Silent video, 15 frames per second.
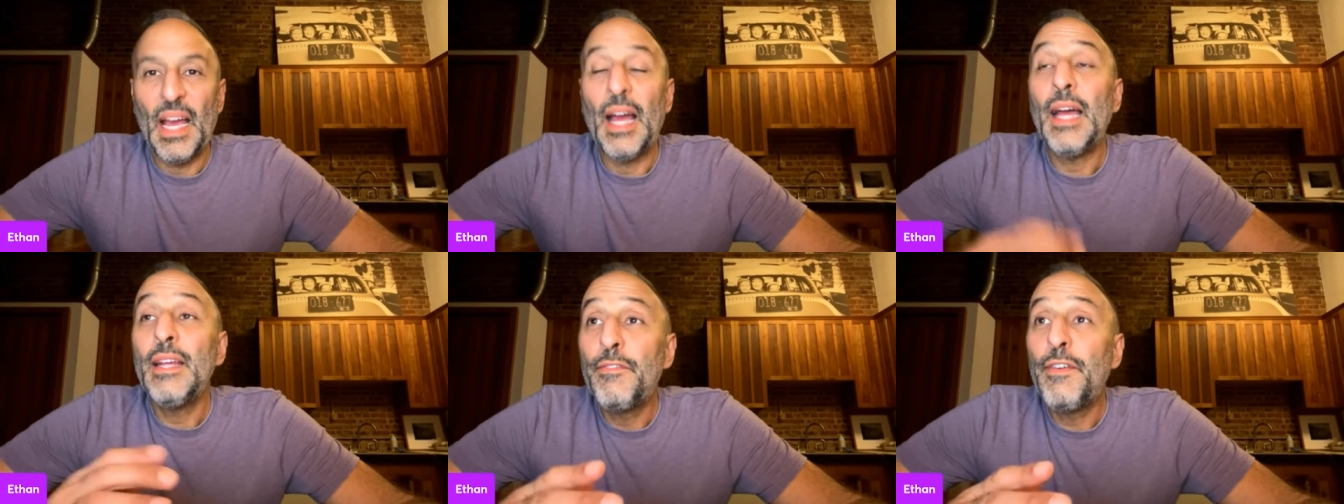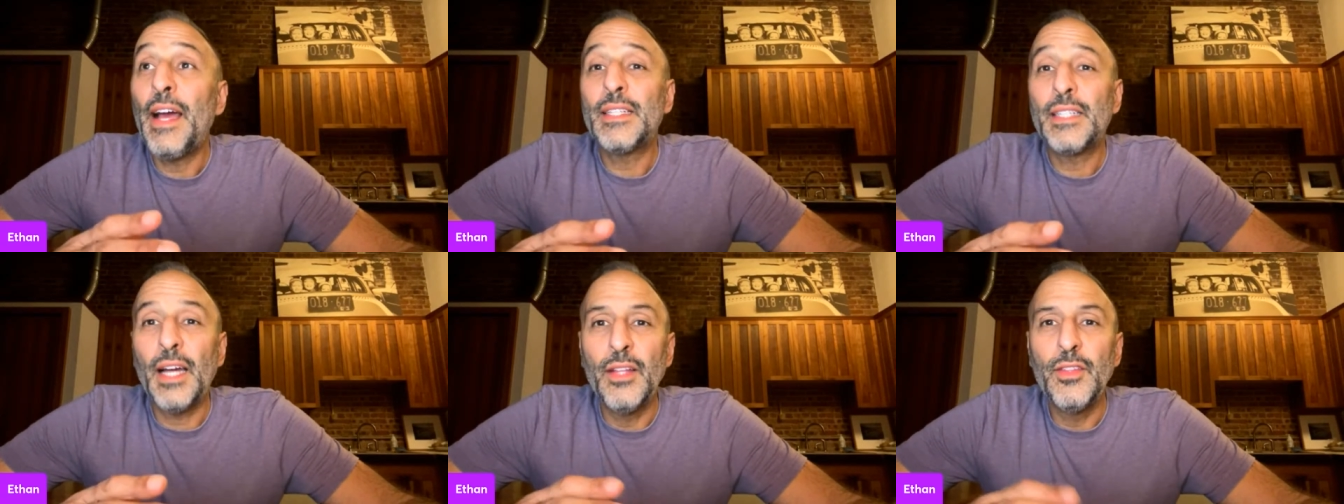In
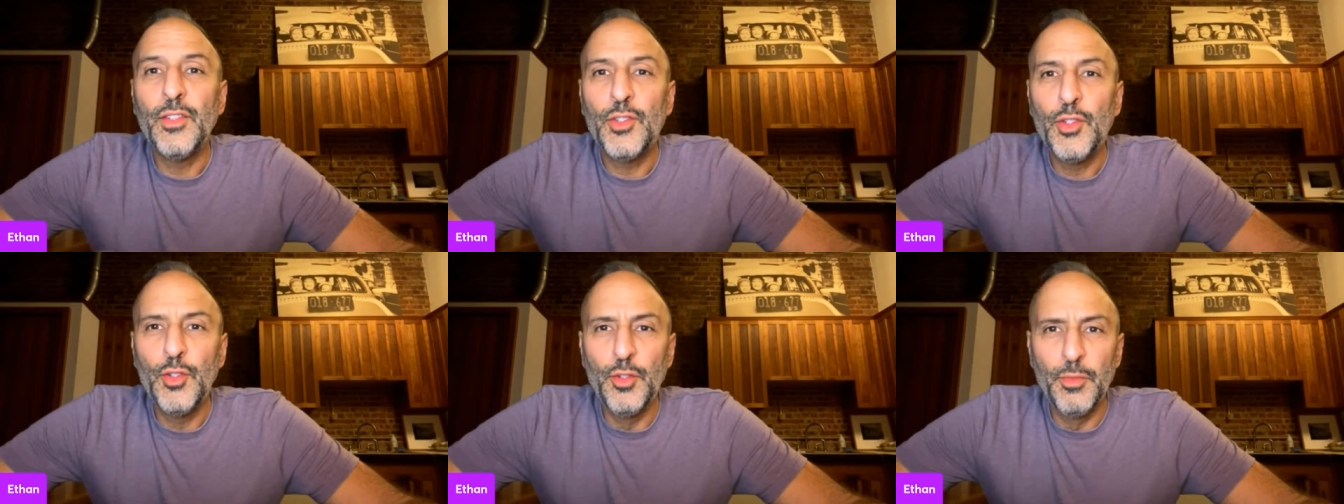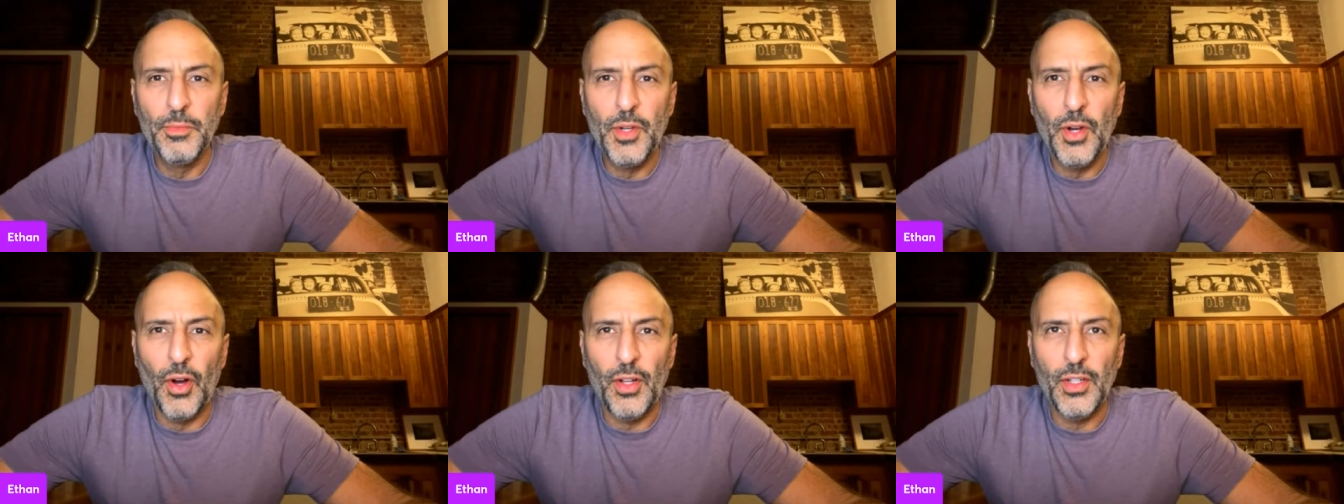fact, on the Zoom
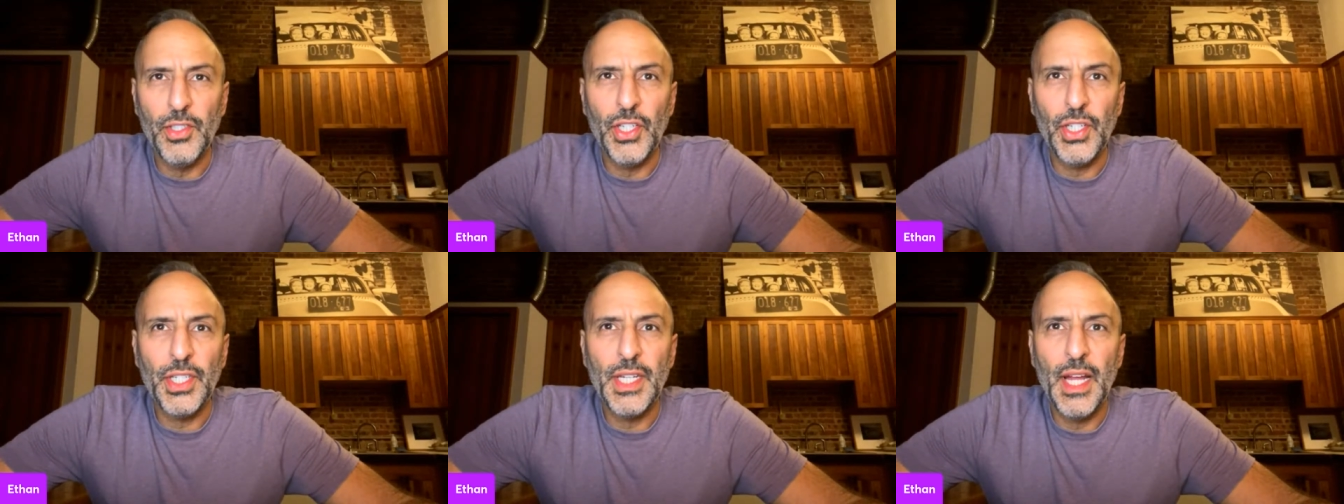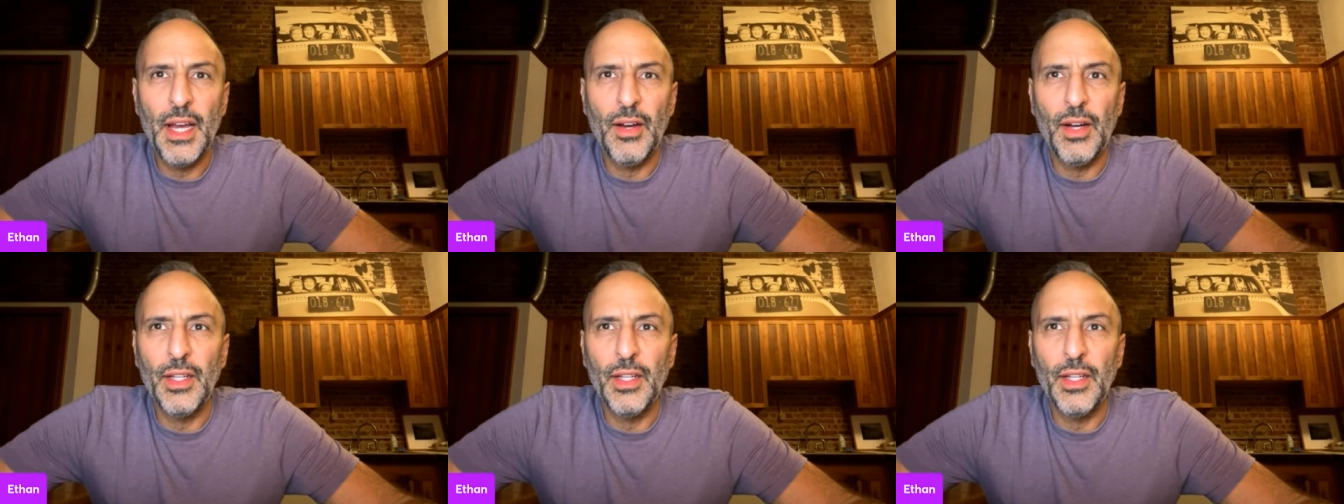call just now,